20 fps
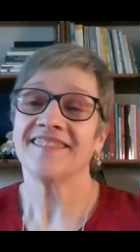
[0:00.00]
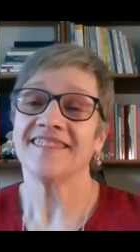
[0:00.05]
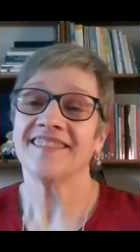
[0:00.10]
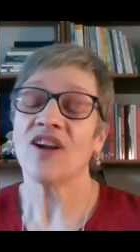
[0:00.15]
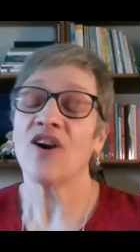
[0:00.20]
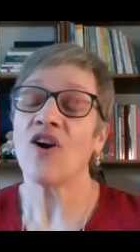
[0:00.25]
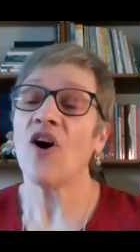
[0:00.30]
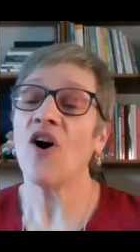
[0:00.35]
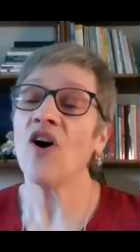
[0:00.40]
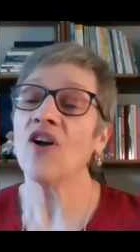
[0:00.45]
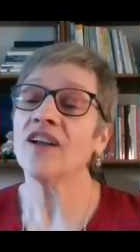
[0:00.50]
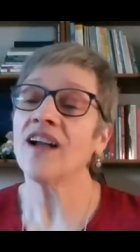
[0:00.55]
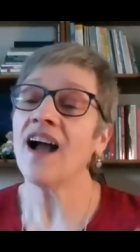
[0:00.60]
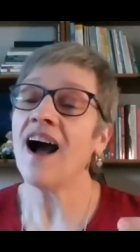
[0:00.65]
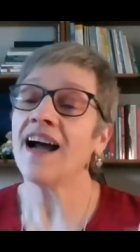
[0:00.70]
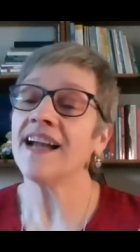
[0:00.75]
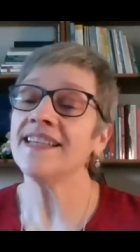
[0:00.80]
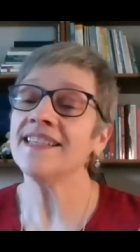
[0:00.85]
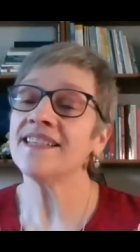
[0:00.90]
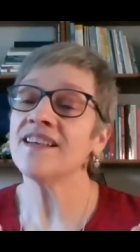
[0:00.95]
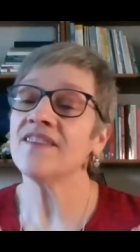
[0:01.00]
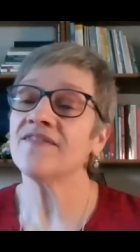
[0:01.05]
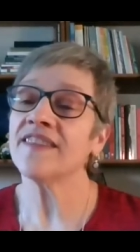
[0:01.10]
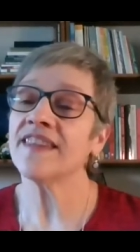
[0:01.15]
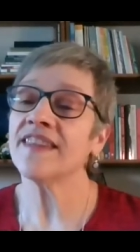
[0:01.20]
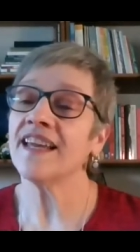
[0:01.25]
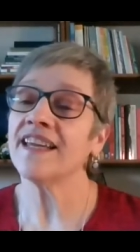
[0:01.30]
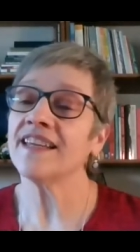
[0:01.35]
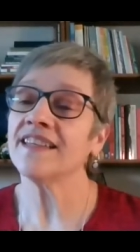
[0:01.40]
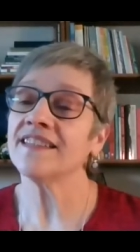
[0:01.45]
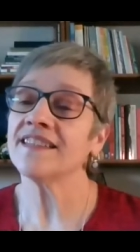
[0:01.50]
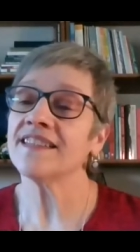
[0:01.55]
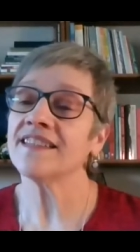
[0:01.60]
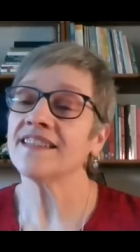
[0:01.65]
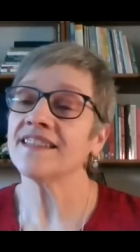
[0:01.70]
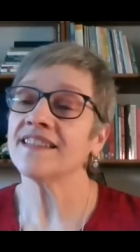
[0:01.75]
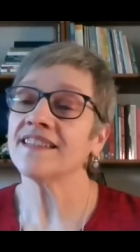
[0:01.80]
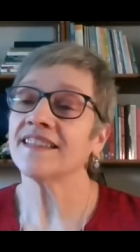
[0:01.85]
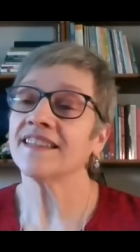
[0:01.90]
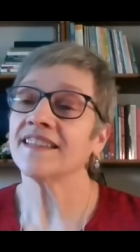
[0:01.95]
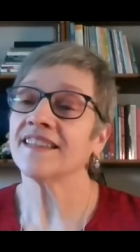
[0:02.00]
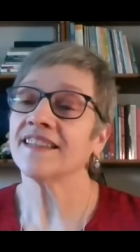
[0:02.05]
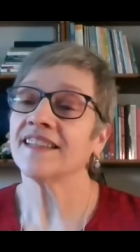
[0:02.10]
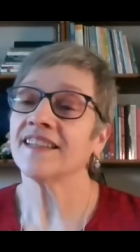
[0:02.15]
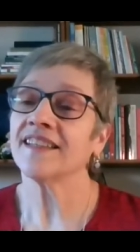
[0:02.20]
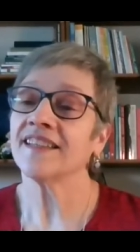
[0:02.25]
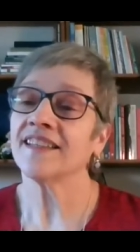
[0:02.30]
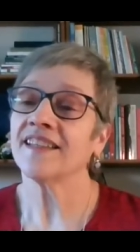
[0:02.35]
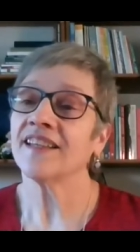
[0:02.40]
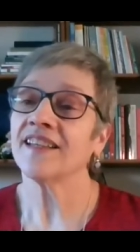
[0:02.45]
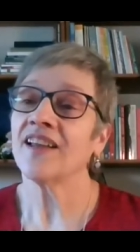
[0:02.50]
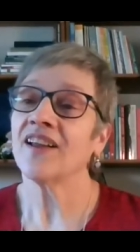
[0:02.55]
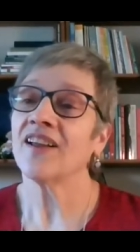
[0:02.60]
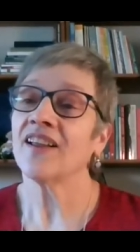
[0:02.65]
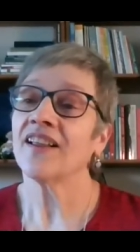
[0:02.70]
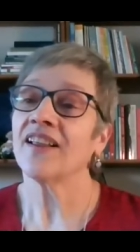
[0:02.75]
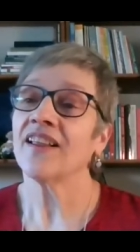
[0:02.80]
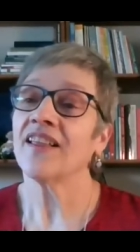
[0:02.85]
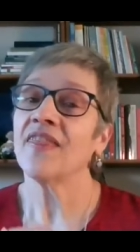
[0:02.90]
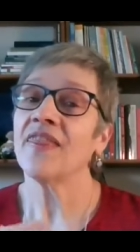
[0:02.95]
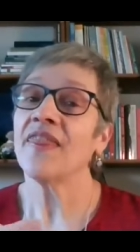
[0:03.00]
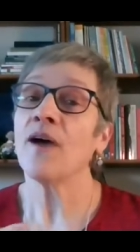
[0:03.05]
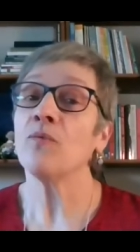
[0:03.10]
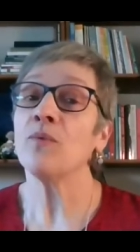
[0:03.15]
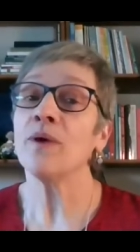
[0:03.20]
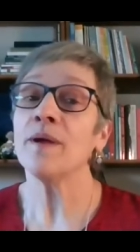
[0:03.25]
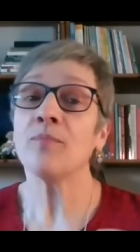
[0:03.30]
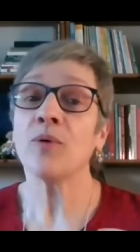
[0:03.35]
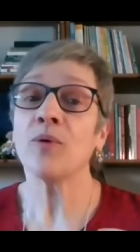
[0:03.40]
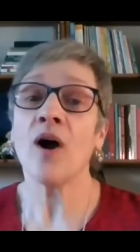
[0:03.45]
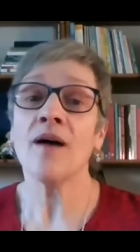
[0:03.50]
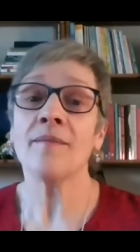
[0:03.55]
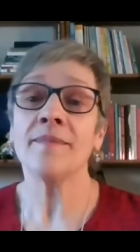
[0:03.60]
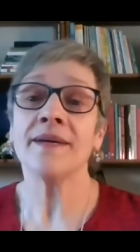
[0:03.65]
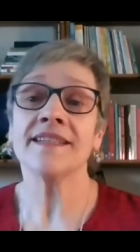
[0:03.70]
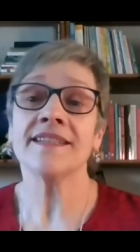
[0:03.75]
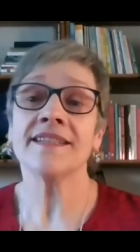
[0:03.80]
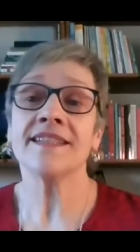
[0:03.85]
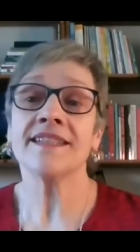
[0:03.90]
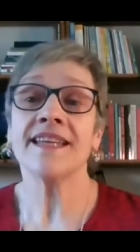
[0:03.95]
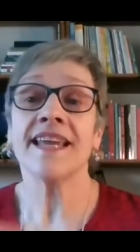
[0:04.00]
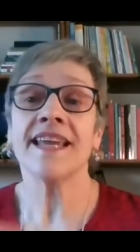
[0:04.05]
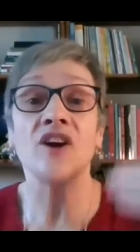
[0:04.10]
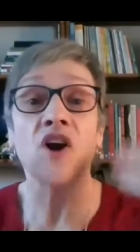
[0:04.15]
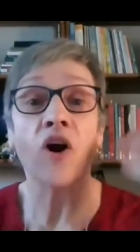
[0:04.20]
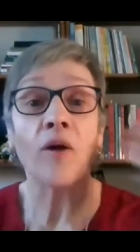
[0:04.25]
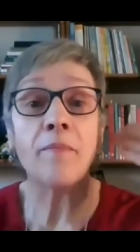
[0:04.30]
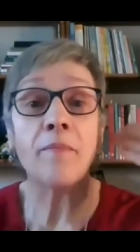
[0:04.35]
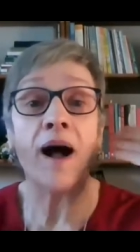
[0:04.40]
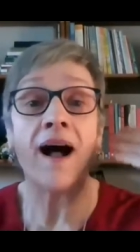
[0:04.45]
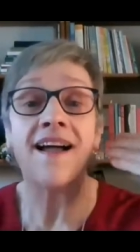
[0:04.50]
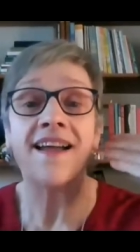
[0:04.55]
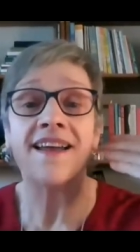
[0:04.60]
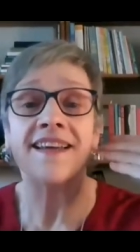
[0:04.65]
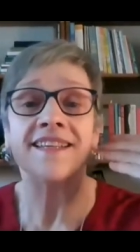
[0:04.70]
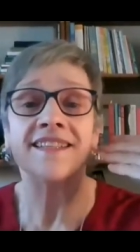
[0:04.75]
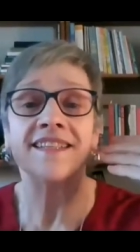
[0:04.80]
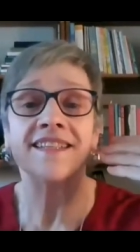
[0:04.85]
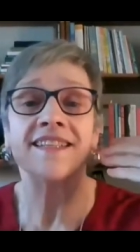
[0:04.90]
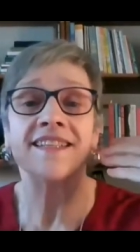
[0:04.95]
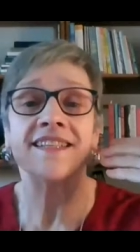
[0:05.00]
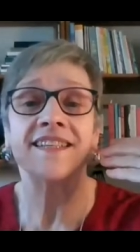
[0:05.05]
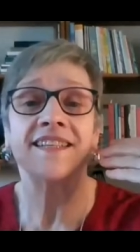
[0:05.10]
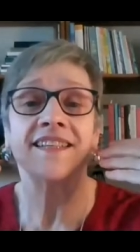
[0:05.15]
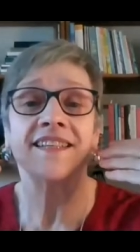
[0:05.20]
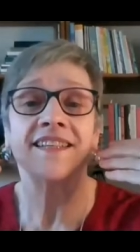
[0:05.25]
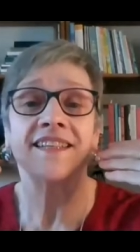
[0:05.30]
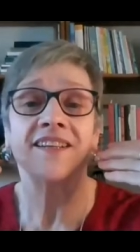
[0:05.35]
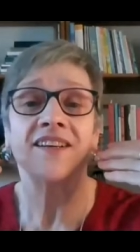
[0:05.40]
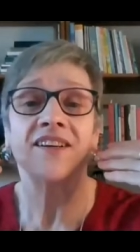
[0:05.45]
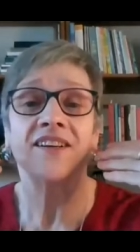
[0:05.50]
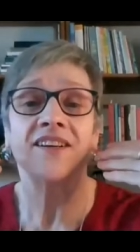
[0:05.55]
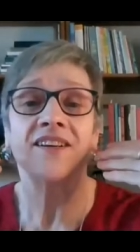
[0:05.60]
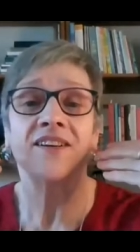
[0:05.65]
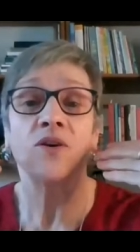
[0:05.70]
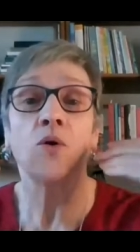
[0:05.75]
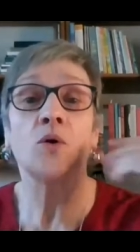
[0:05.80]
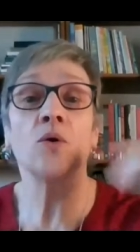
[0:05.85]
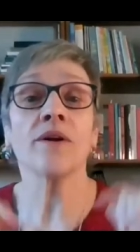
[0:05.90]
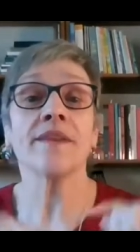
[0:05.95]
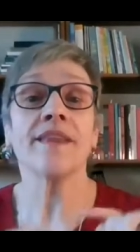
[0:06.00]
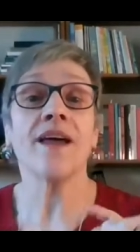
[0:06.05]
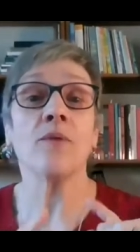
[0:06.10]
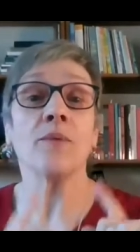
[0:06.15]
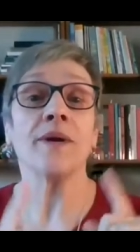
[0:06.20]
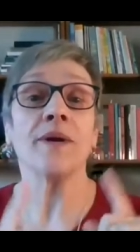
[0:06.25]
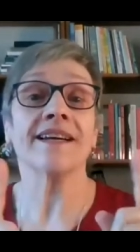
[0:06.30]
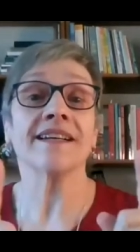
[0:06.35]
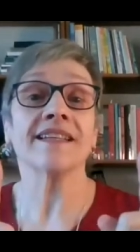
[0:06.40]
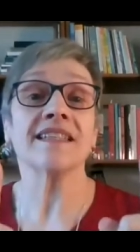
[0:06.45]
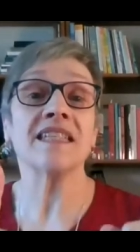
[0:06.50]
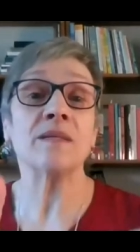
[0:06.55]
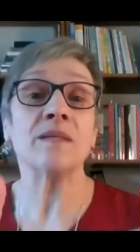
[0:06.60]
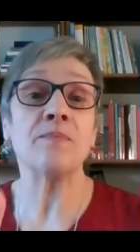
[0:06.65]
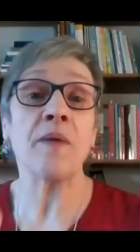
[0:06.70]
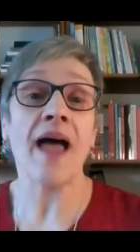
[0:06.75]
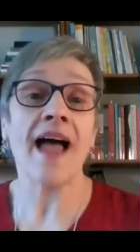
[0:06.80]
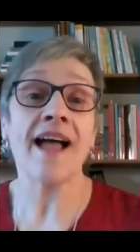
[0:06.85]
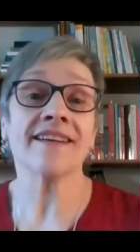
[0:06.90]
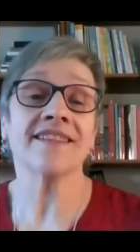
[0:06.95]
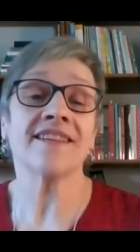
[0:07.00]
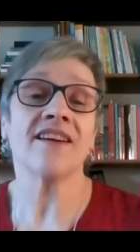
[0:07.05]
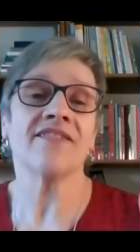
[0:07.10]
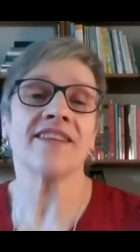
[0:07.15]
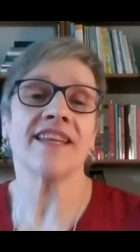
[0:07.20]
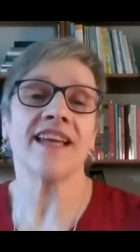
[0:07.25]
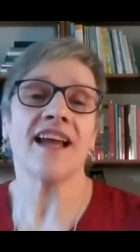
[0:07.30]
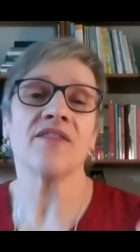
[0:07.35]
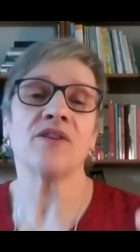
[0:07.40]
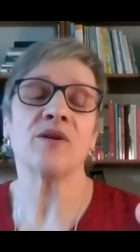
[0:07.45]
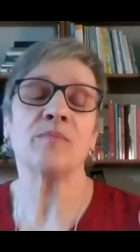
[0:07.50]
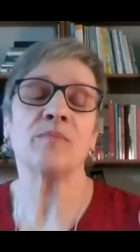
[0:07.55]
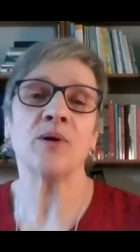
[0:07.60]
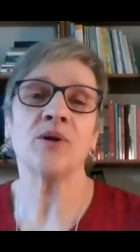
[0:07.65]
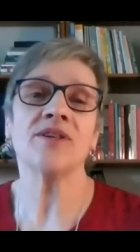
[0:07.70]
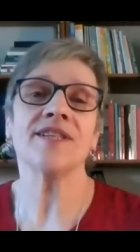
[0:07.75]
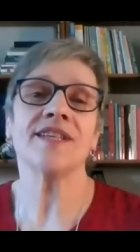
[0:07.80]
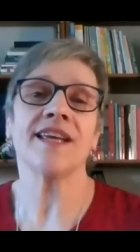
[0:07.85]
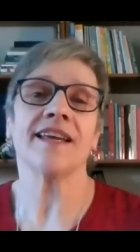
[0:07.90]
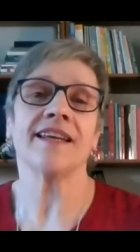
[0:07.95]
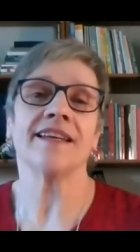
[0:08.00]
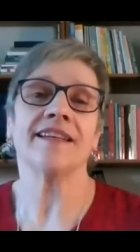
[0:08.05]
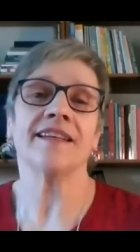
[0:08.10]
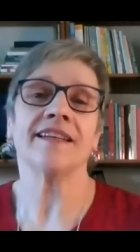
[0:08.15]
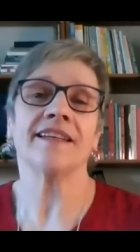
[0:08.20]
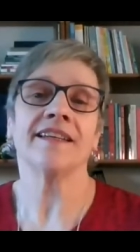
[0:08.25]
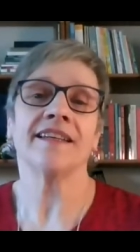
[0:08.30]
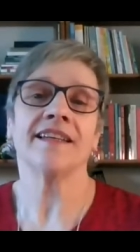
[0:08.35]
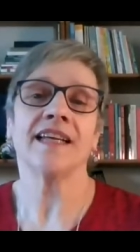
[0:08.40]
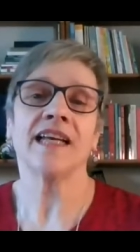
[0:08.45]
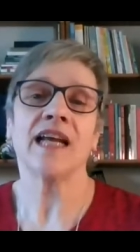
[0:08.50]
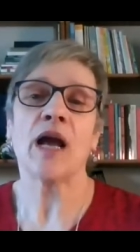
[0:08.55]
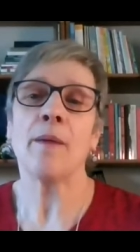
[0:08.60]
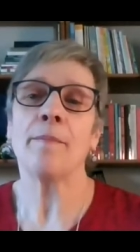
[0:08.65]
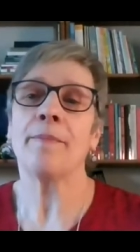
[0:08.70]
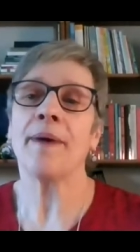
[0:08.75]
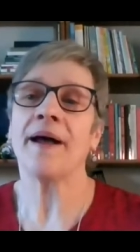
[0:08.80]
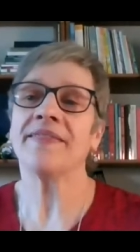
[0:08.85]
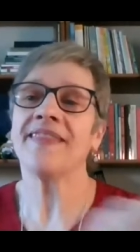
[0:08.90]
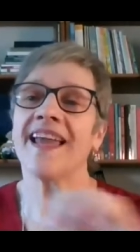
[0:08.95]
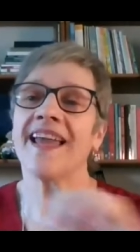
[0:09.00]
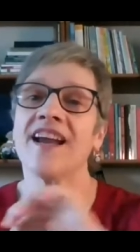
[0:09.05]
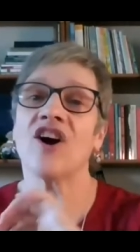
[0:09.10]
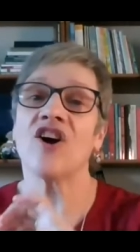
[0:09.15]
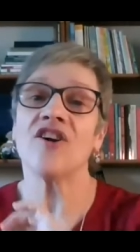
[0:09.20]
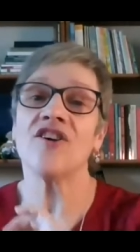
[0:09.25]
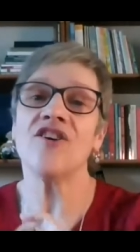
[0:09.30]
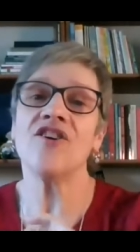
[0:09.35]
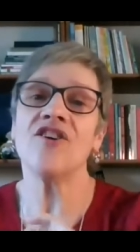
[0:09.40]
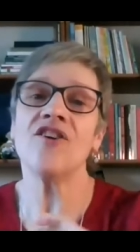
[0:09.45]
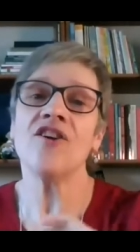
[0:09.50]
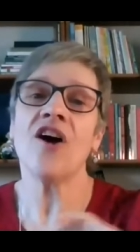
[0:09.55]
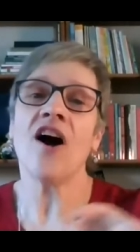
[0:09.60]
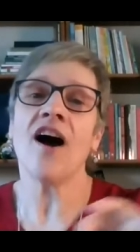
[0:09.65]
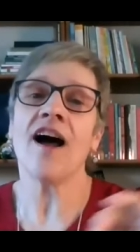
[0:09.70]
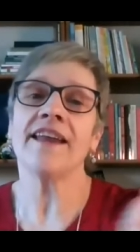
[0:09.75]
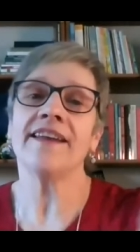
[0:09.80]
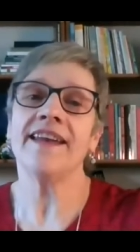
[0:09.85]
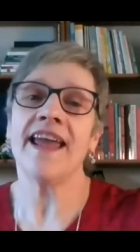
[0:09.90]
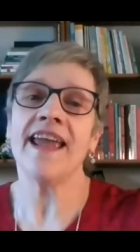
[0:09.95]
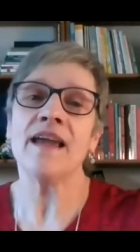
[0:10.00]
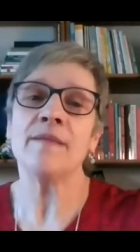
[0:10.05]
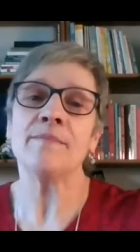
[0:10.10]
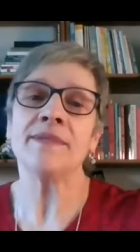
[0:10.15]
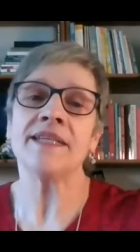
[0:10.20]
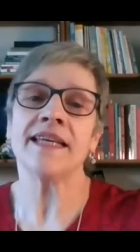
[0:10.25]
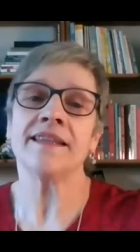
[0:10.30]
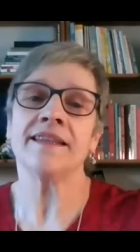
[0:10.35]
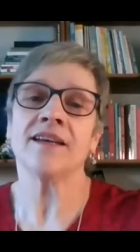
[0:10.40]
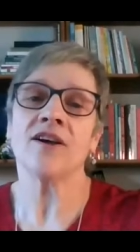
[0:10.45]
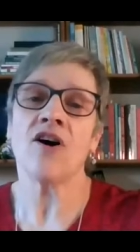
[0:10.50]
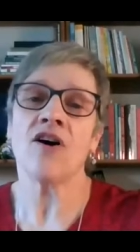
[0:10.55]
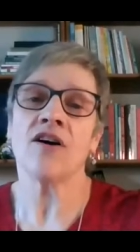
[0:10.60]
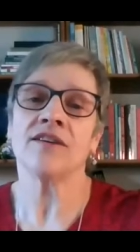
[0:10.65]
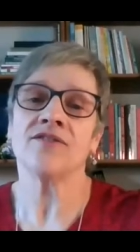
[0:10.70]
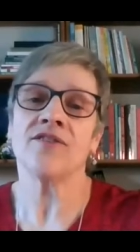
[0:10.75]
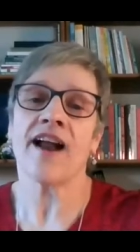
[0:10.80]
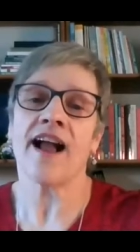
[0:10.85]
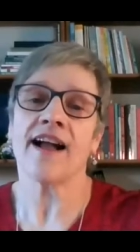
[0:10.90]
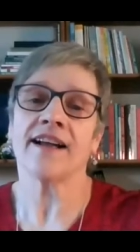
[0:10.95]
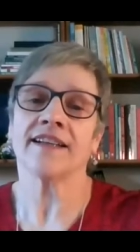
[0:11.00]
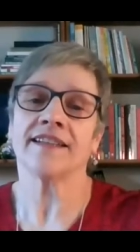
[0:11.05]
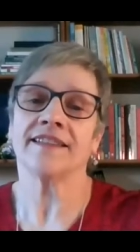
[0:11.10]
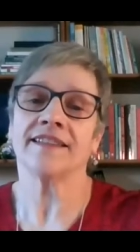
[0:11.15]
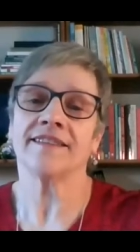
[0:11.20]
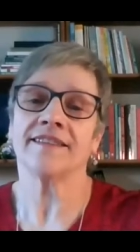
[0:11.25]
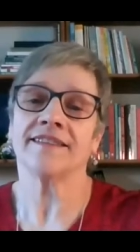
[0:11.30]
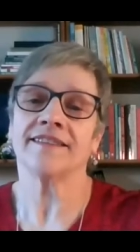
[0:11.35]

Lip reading: There are all kinds of things that we promise in our minds or that we expect of the other person, but they are not named in the contract.